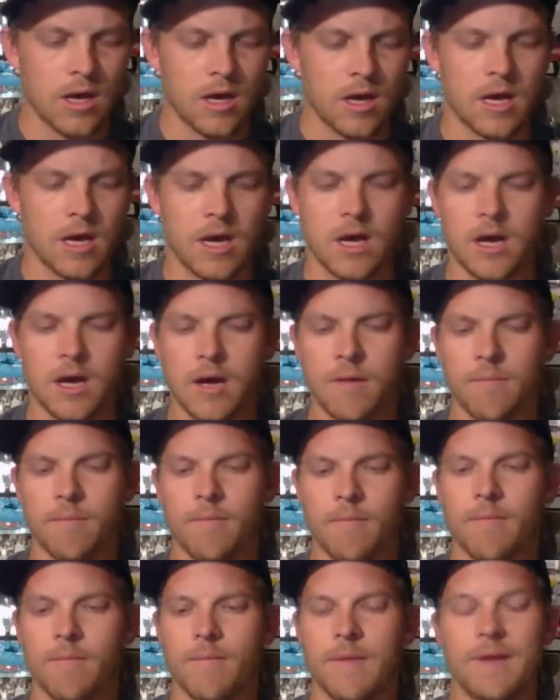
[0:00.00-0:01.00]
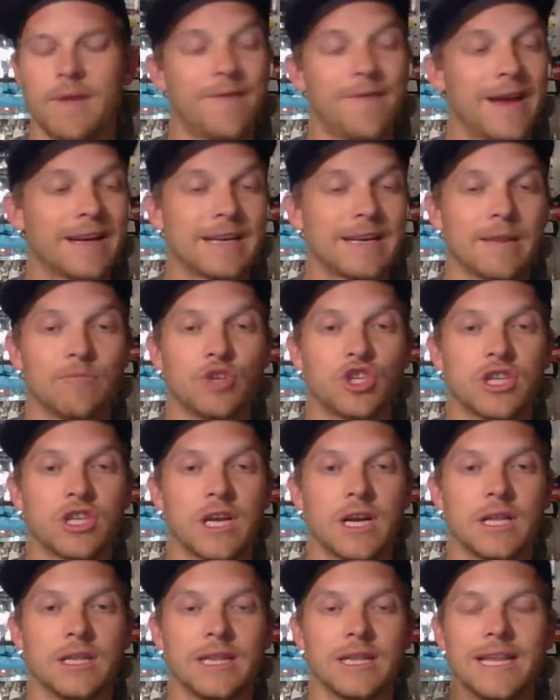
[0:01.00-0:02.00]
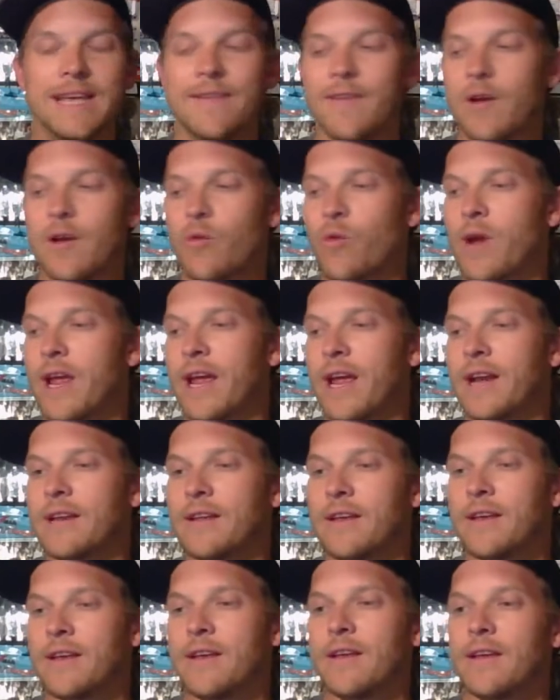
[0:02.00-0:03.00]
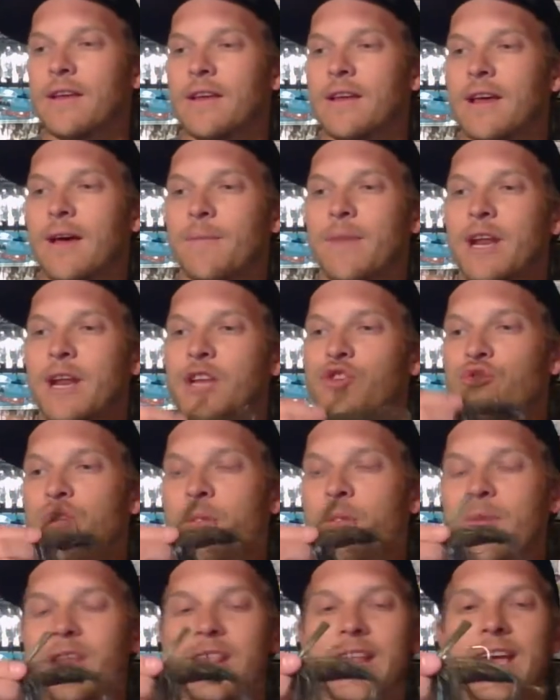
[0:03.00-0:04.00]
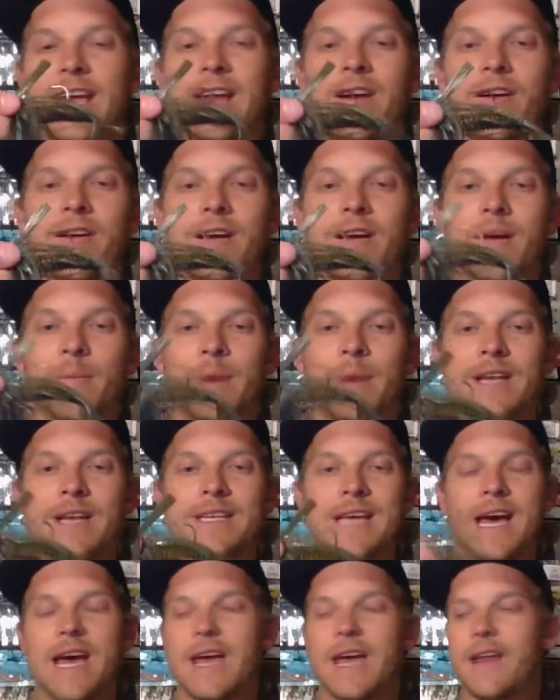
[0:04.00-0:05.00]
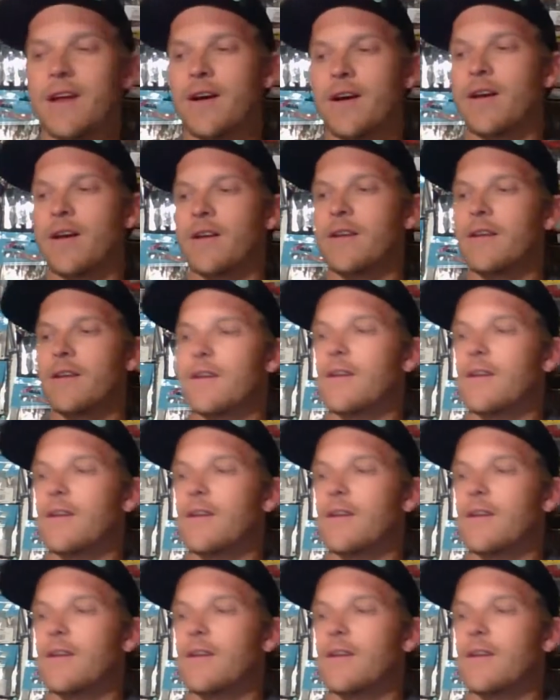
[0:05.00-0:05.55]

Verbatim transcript: Um, in fact, I'm just going to leave it rigged I'm going to trim it later. I'm going to tie it on,